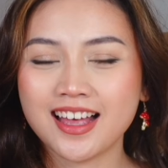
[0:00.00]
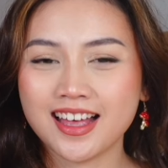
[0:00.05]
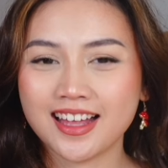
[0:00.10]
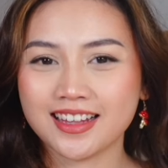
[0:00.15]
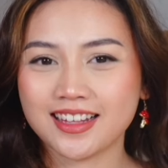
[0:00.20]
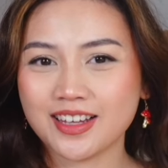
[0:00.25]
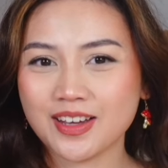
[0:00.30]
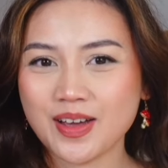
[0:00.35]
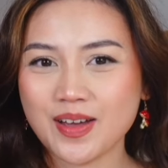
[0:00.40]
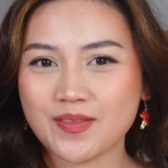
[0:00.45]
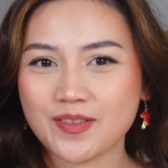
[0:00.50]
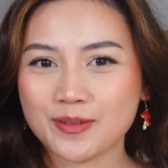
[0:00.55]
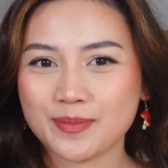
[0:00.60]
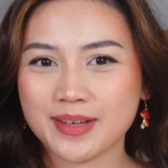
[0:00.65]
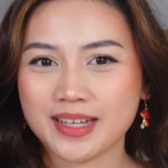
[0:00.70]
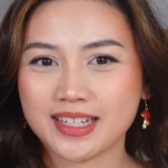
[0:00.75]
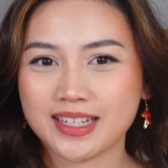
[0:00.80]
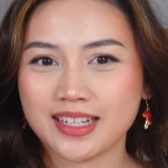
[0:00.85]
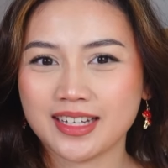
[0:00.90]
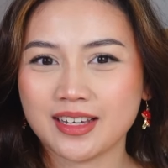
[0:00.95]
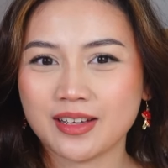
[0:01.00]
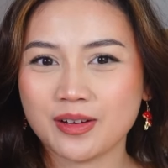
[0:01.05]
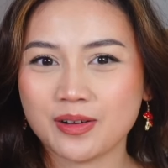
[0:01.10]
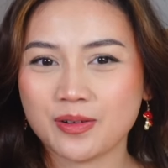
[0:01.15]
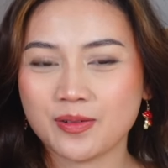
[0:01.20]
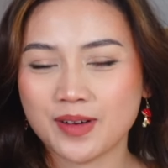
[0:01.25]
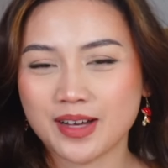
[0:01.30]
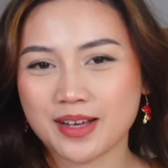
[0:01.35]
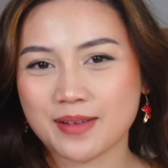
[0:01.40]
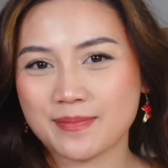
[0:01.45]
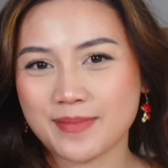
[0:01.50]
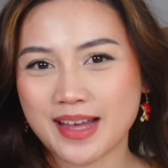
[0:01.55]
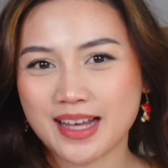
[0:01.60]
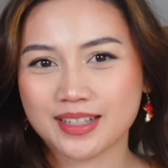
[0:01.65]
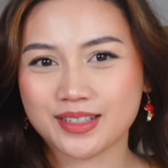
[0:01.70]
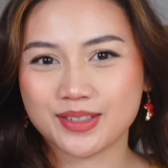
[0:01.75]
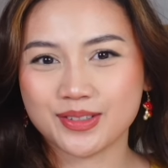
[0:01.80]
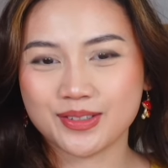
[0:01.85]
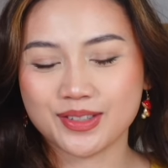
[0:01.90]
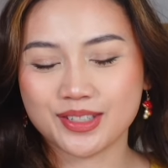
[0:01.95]
Hello everybody, welcome back
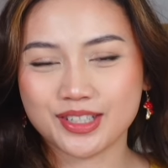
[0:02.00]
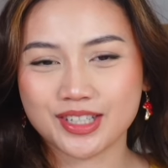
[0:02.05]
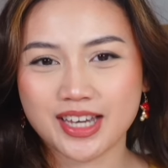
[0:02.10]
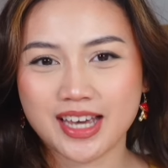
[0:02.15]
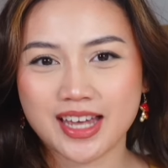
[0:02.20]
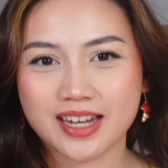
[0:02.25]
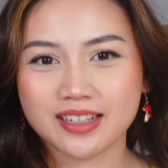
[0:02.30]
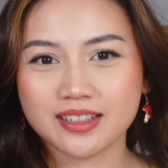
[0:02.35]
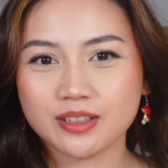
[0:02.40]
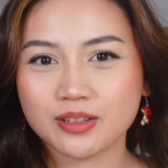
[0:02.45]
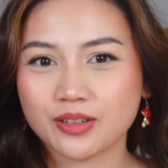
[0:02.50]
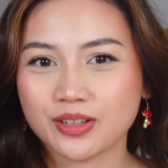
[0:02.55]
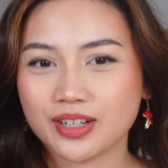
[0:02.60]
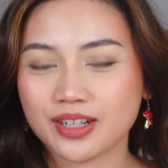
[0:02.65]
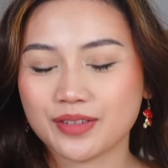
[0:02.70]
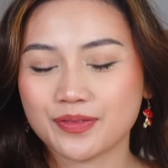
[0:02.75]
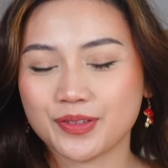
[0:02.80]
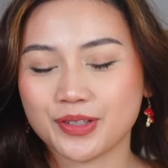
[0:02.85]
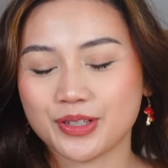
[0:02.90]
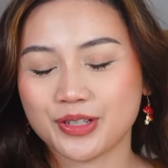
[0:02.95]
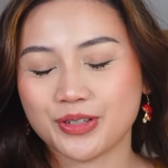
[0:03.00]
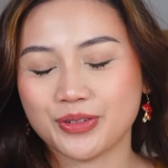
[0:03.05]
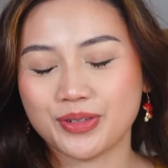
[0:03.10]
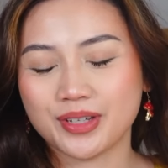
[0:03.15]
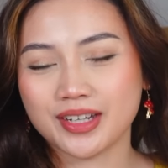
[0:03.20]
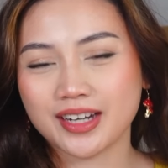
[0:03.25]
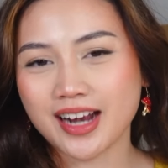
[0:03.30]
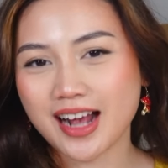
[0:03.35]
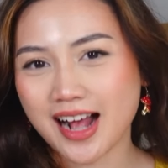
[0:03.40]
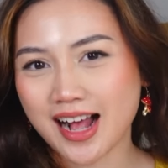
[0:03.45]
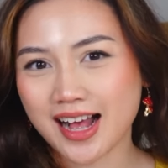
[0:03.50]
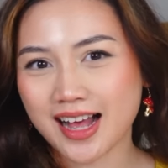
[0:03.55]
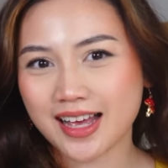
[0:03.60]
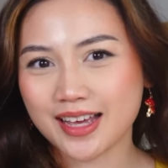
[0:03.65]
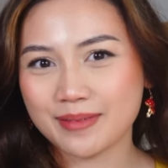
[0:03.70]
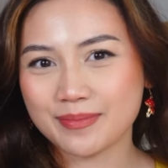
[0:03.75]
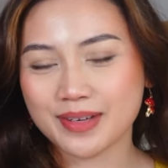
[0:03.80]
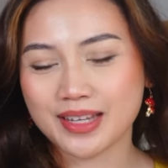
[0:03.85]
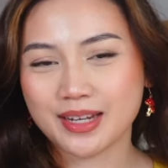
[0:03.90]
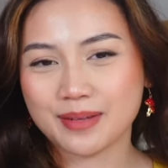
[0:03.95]
to the channel, or if you're new here, hi,
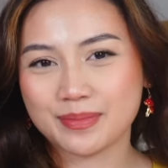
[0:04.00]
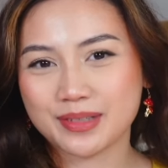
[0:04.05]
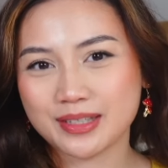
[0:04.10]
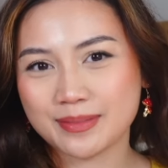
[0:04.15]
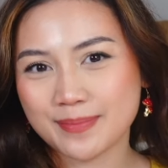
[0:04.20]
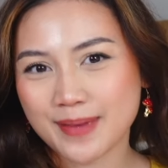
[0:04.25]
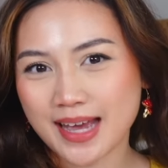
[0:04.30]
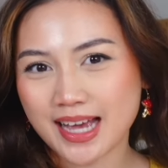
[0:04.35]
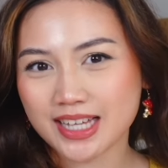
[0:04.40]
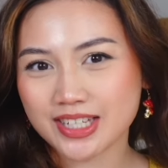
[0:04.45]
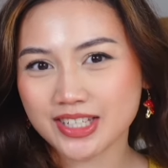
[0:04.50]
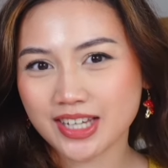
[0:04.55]
my name is Bash